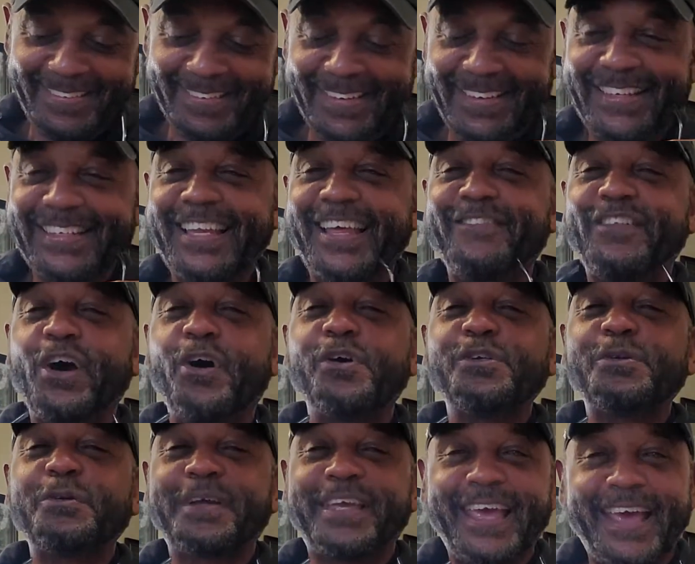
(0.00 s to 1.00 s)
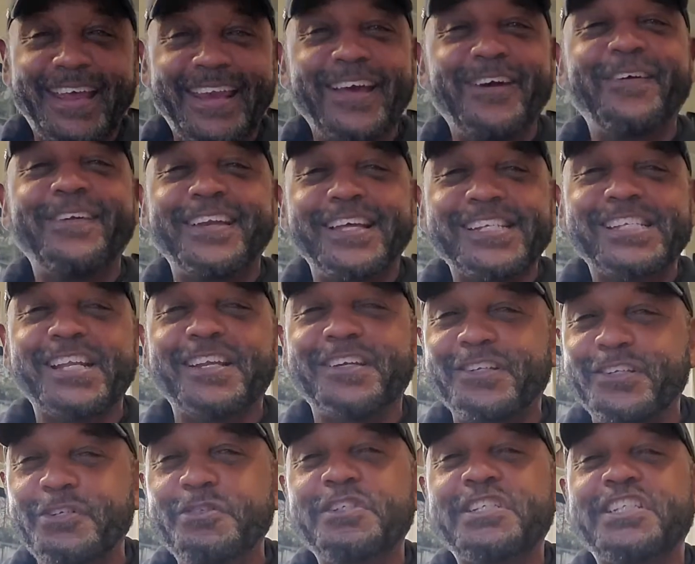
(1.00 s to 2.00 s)
He said, those who care, they don't listen.
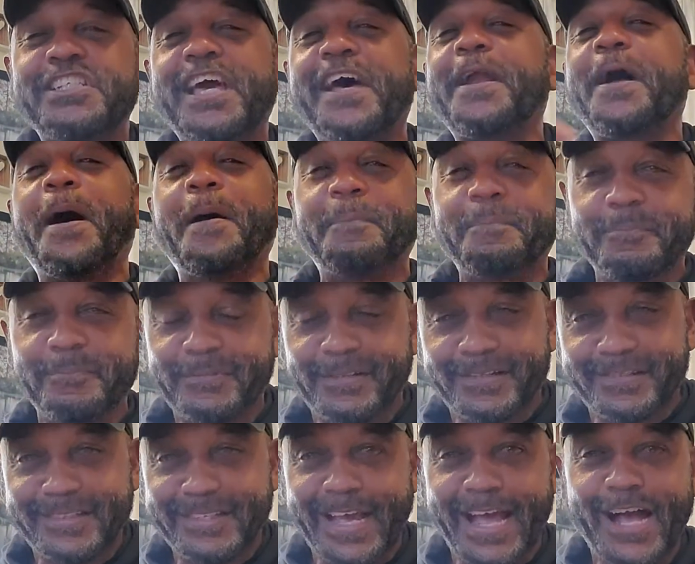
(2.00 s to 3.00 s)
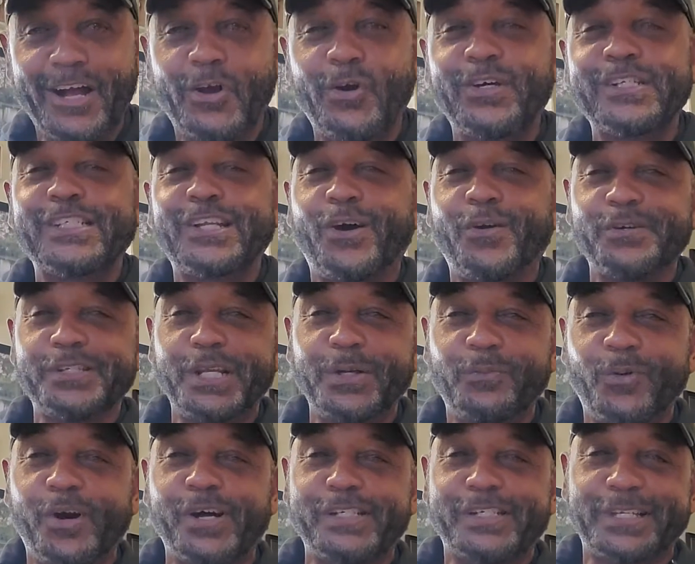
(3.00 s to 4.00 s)
You shut up. Y'all go as long as he
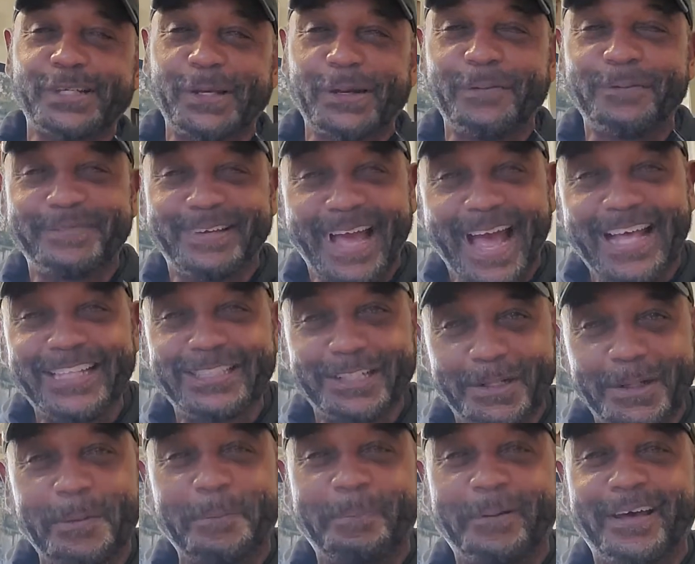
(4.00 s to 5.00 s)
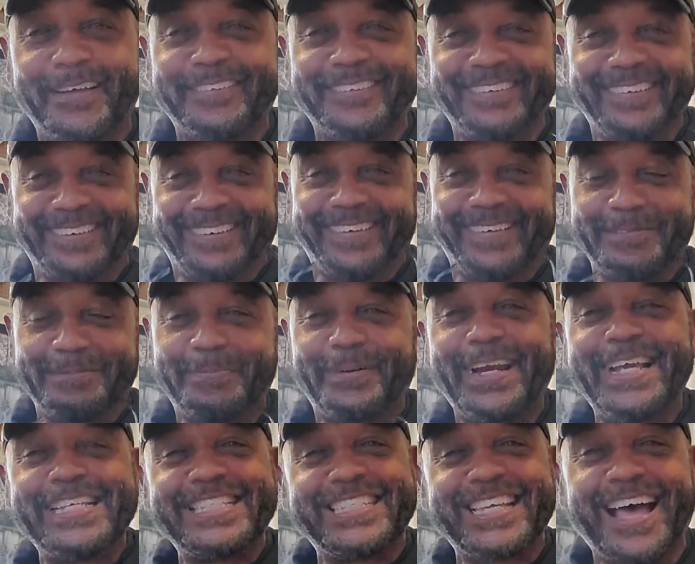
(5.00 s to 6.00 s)
wants to go. Got you, little brother.
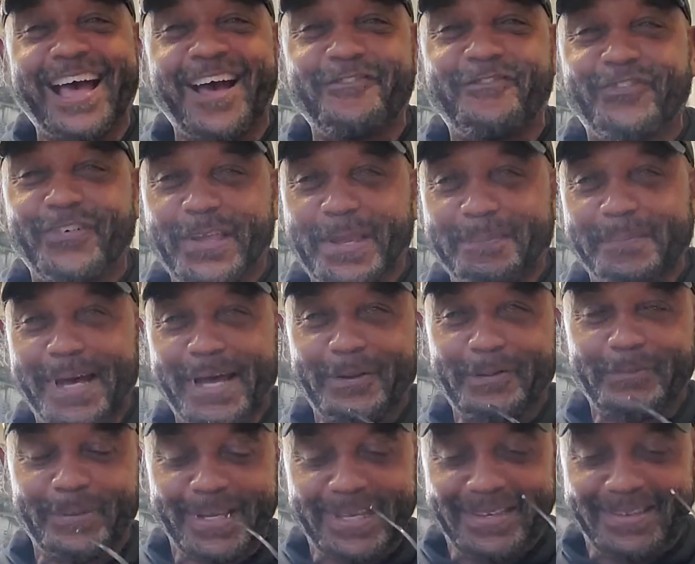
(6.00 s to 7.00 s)
Praise Yah for you, by the way.